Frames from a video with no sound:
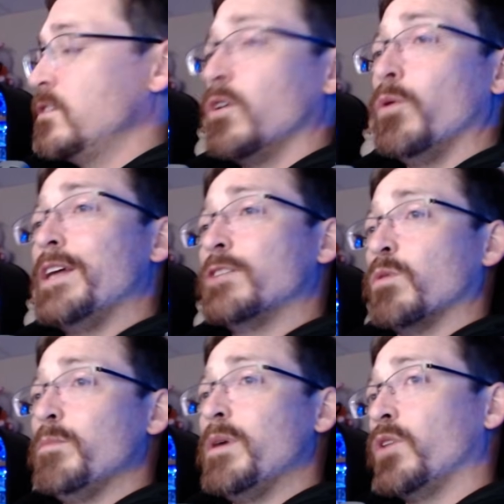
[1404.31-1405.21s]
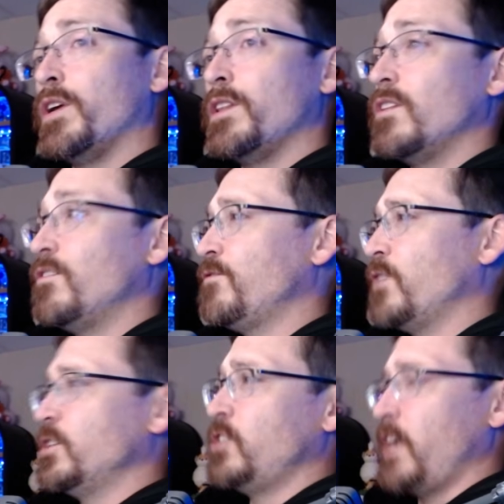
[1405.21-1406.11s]
So it's remembering the
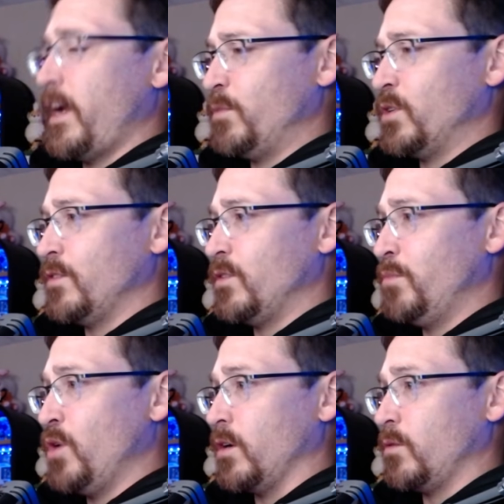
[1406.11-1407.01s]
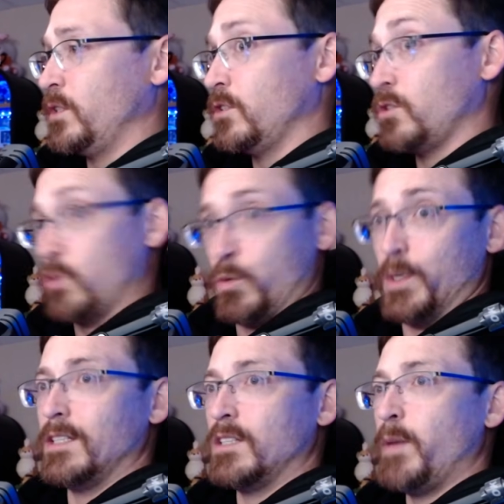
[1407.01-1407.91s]
first chapter of the book, which is
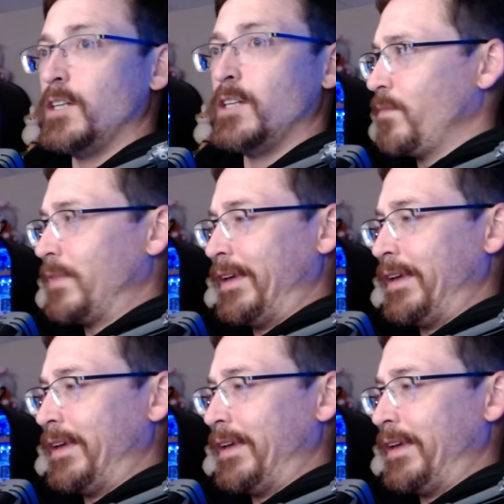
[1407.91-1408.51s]
26 pages.